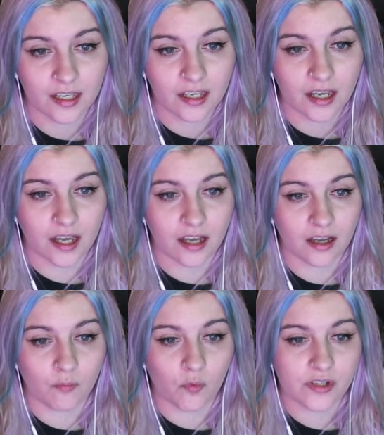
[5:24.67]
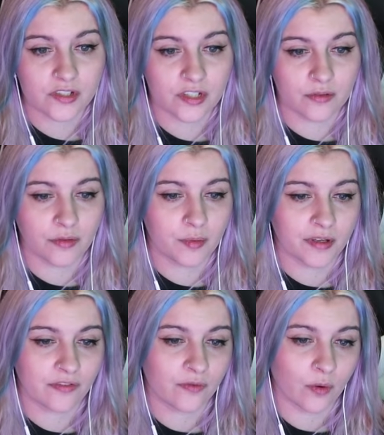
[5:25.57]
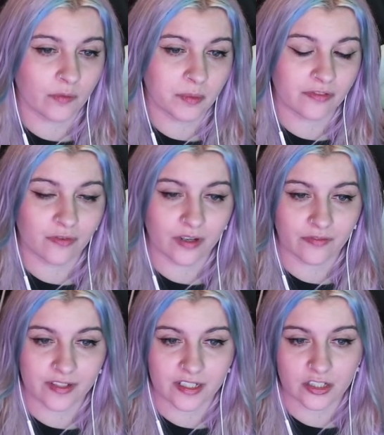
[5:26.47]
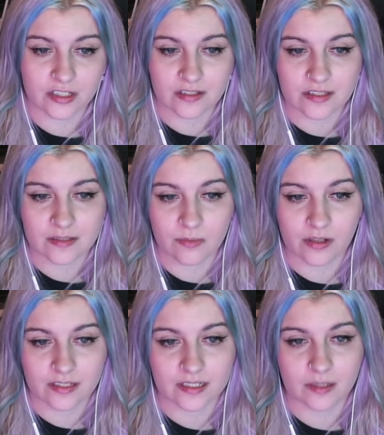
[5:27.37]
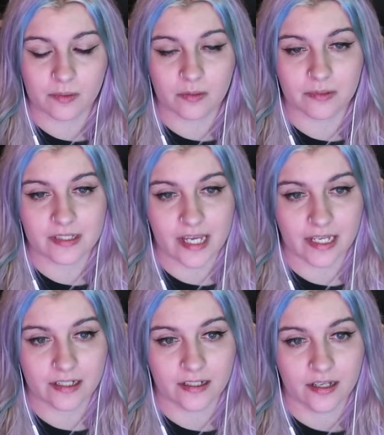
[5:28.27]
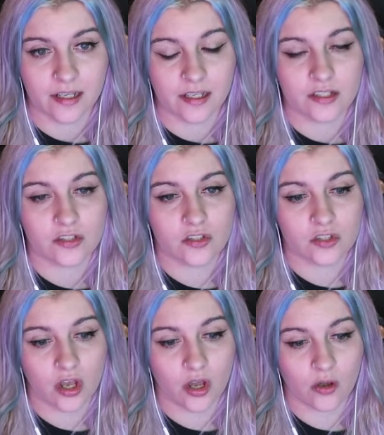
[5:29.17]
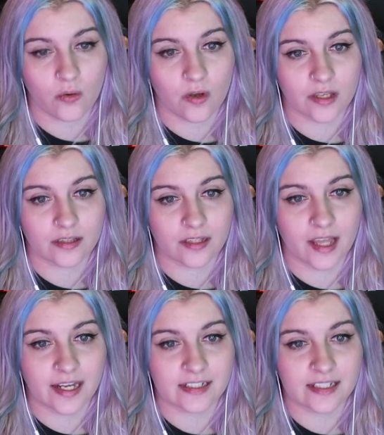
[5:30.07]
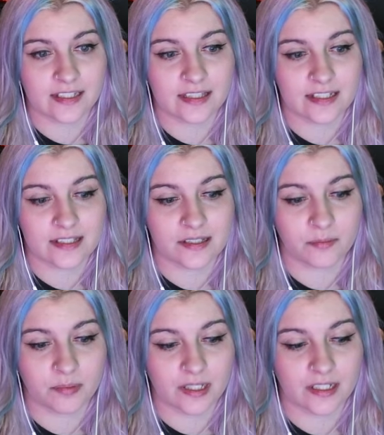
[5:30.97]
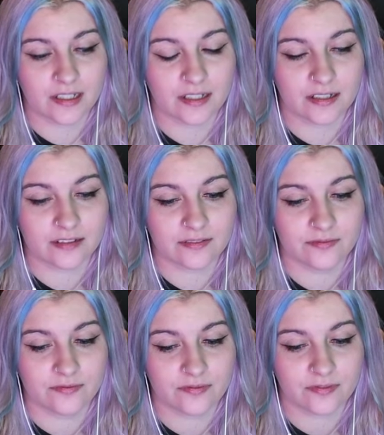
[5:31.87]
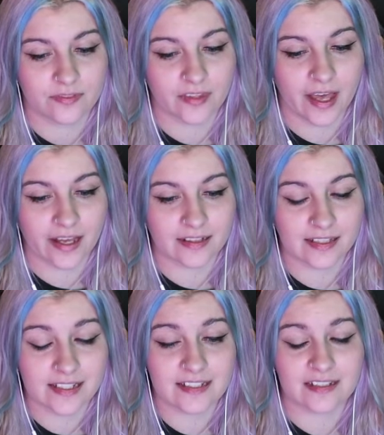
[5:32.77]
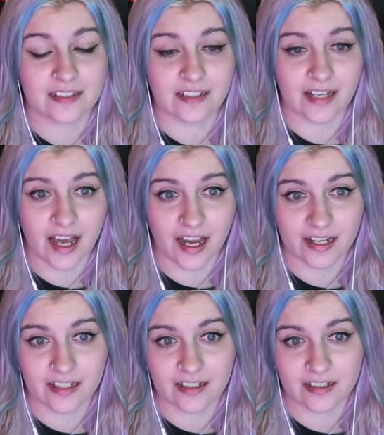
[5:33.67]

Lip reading: 1, 2, 3, 4 would be 4 different digits. The smallest it could be would be 10. So I need this to be at least 9.